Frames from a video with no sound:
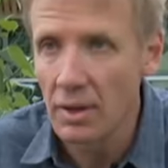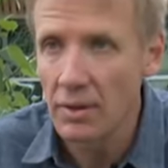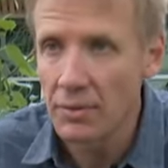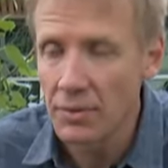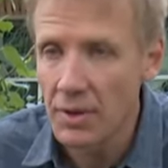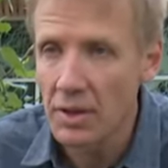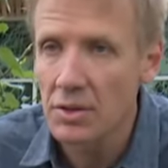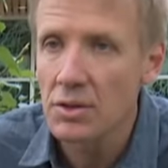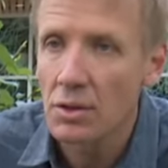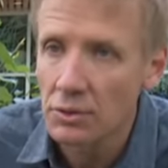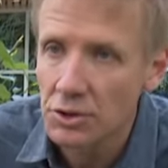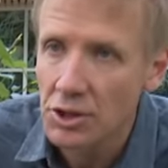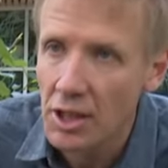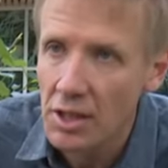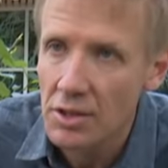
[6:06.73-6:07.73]
If things don't
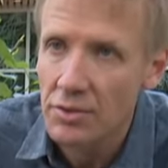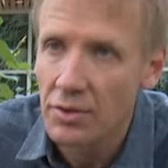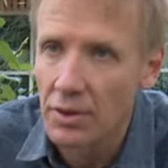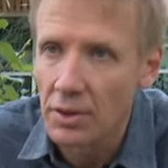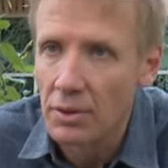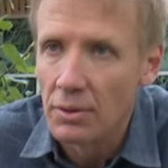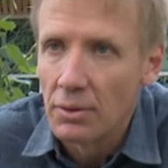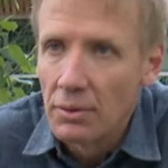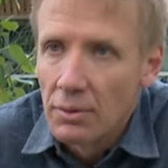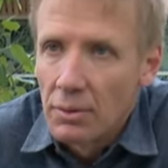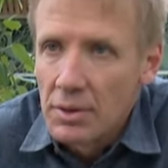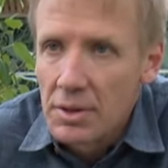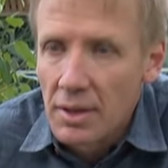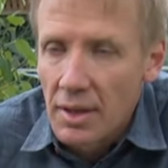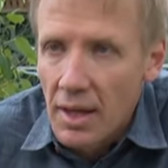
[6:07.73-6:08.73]
change for you,
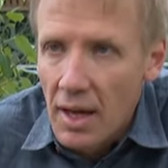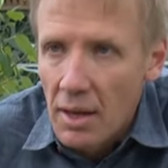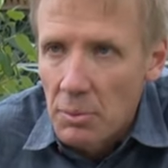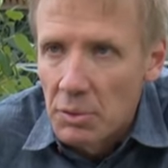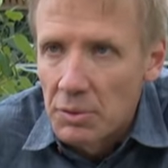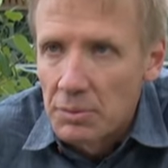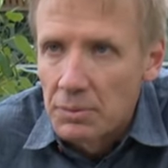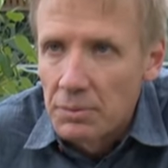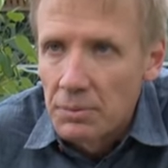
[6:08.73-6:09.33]
what's gonna happen?